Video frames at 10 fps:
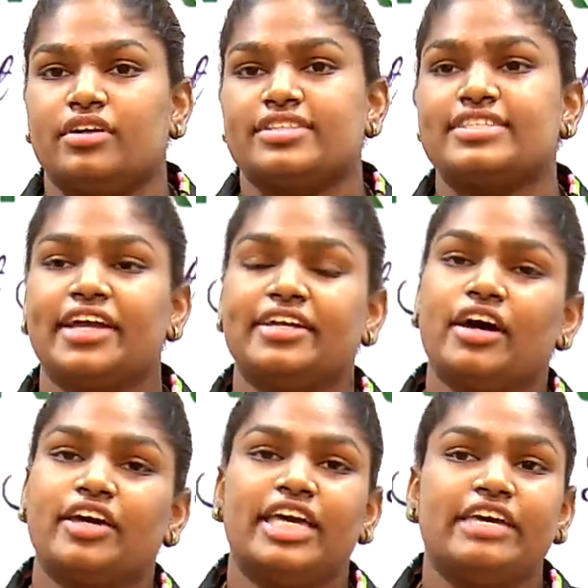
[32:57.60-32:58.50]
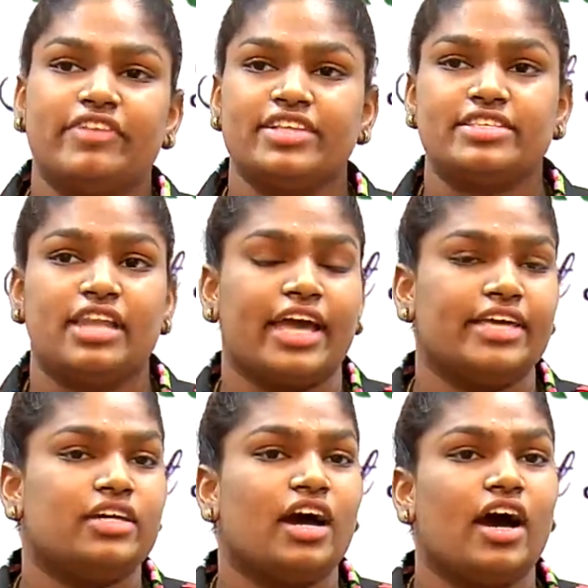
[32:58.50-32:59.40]
set events
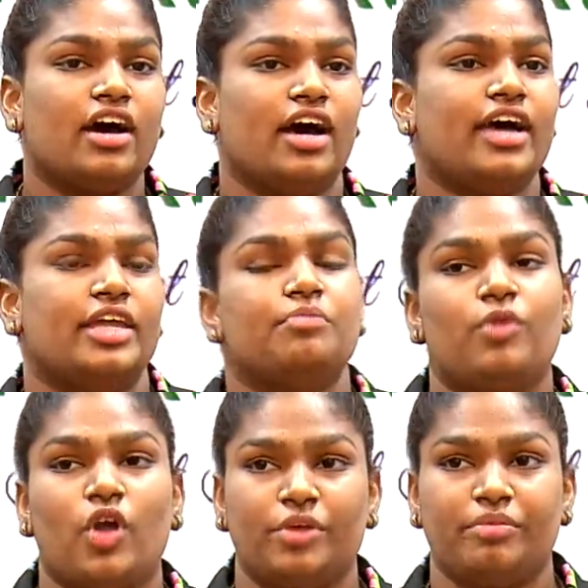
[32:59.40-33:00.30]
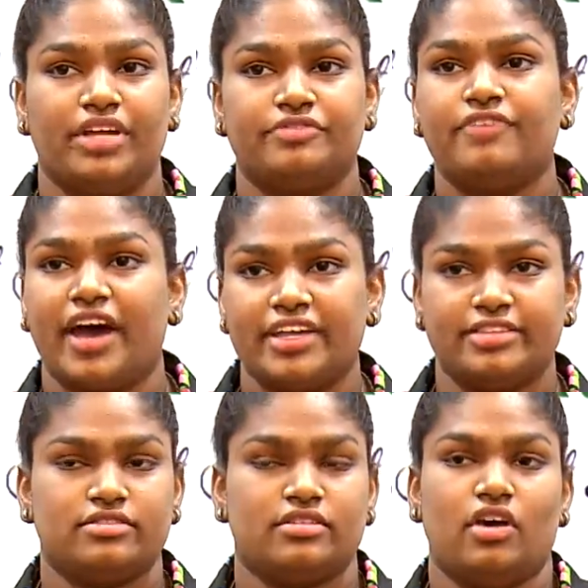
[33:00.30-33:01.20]
like unemployment fights